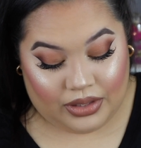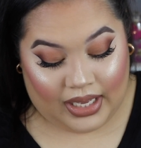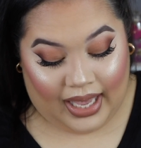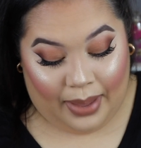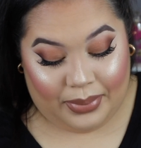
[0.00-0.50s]

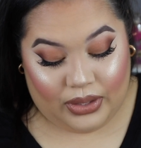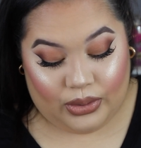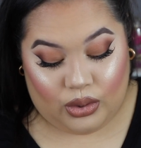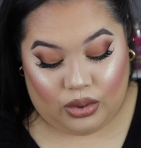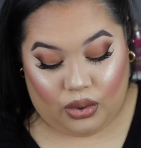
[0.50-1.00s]
It can be
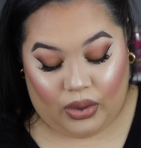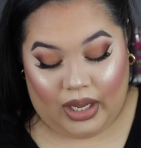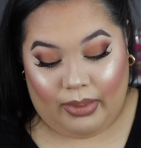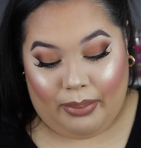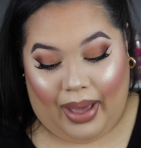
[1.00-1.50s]
used with
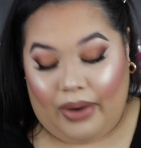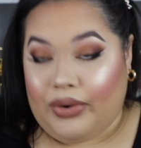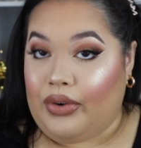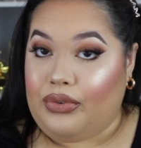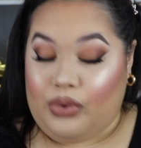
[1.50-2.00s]
cream and
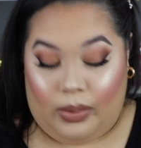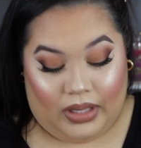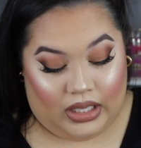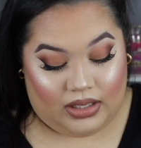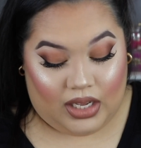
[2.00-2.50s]
powder
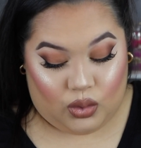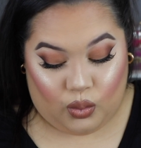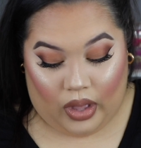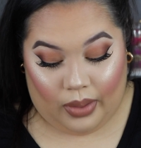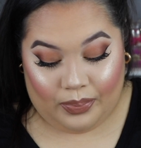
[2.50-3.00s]
formulas as
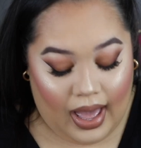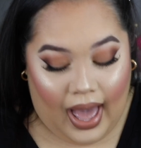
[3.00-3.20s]
well.